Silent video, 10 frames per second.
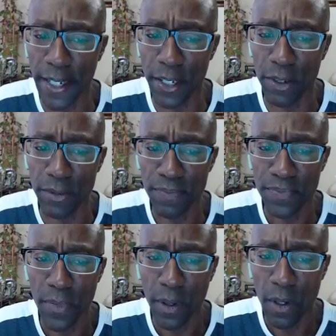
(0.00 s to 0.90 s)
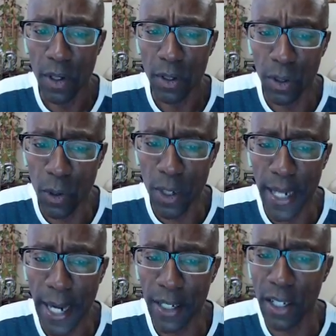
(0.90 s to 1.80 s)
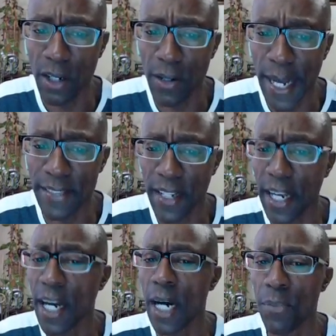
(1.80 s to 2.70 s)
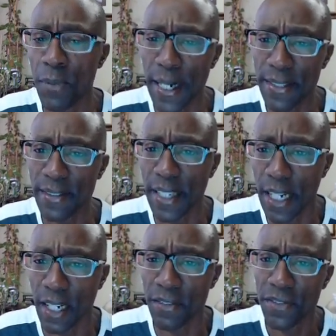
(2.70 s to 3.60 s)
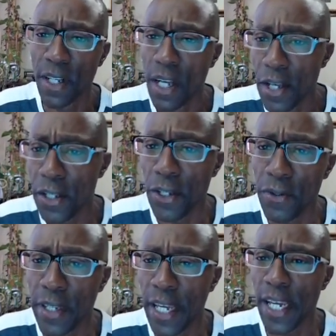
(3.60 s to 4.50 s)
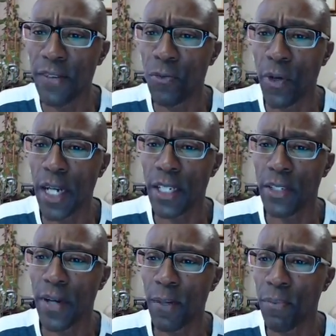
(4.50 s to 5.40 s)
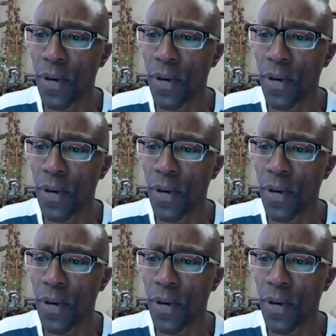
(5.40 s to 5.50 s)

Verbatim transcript: you. Lord, I know as I humble myself, you give what you have